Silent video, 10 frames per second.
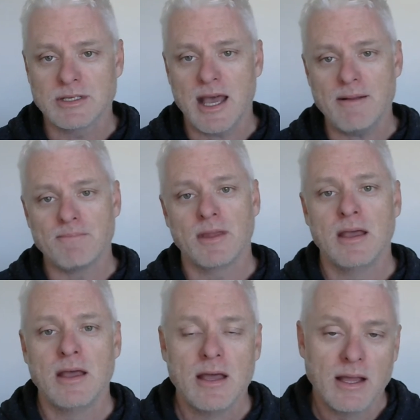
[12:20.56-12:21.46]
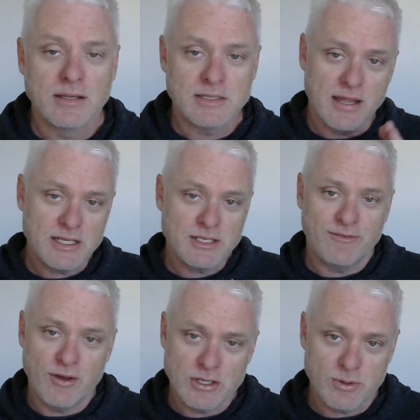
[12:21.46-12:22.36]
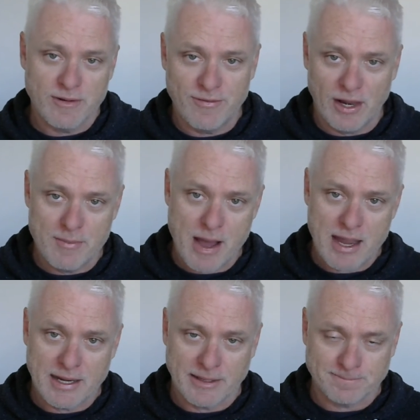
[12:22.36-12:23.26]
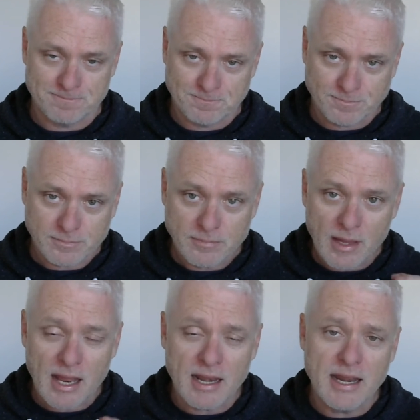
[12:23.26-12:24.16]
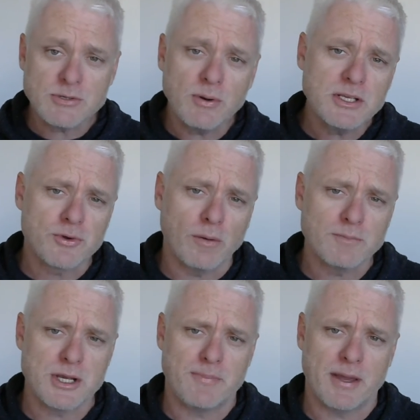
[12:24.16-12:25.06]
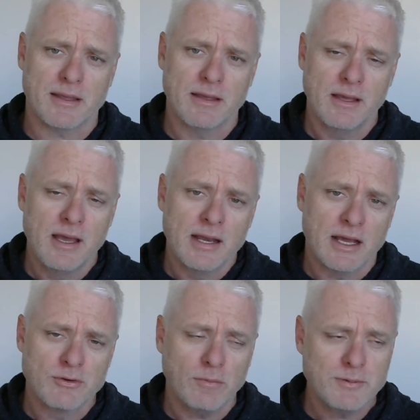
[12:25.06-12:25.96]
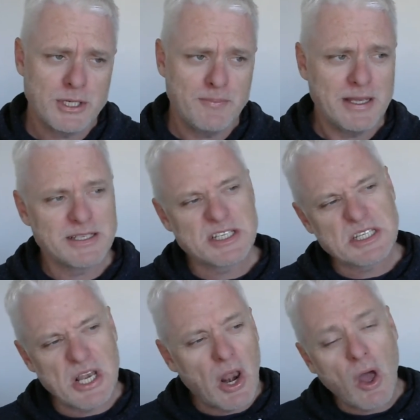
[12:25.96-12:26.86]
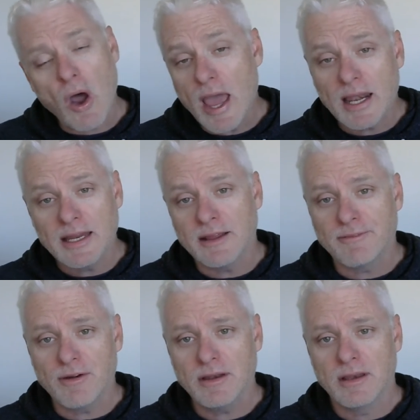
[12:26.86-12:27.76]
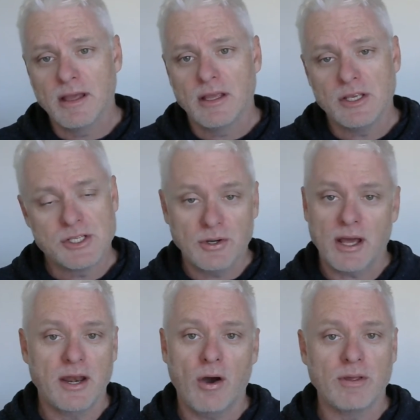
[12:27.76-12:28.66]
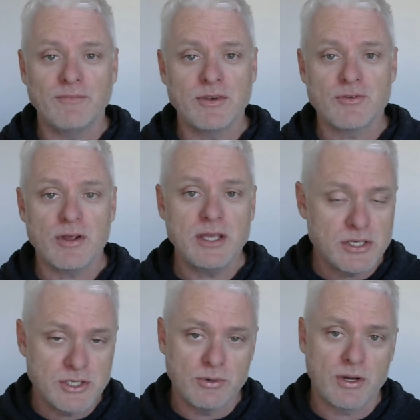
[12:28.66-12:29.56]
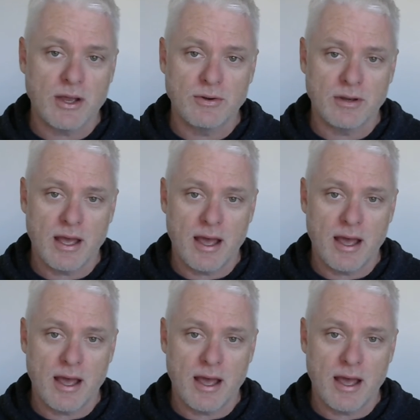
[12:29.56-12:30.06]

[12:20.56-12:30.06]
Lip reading: at. So there's your first one, affiliate marketing. Next one is drop shipping. Now, drop shipping is slightly different. You still don't hold inventory, you still don't